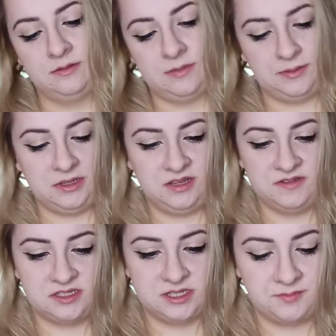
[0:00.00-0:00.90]
Maybe
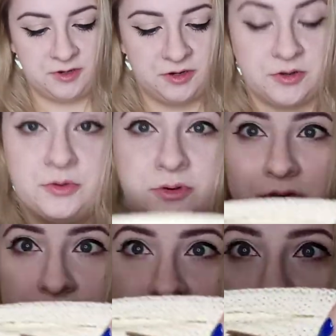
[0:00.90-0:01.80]
even summer on a
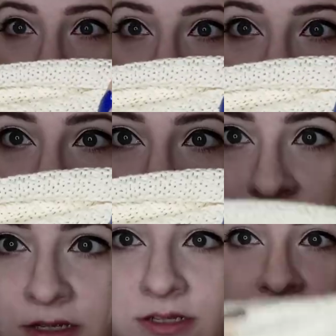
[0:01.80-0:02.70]
cool night.
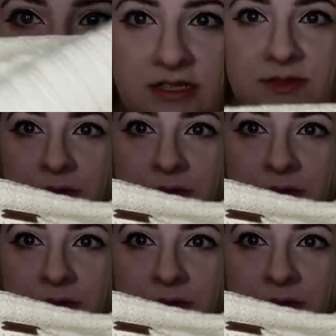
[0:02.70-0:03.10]
Size